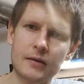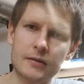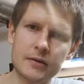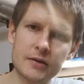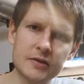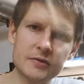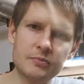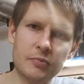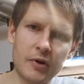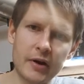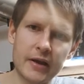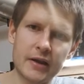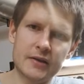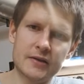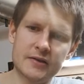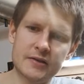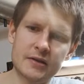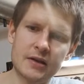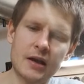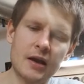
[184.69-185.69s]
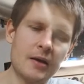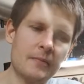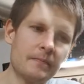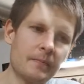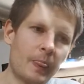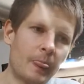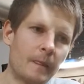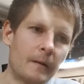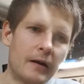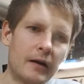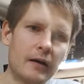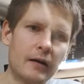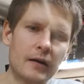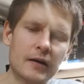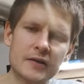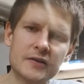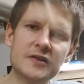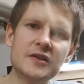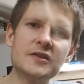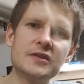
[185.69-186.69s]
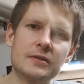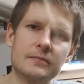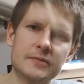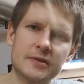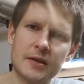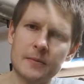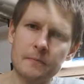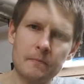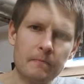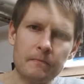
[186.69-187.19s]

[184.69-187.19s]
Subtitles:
disc brakes systems.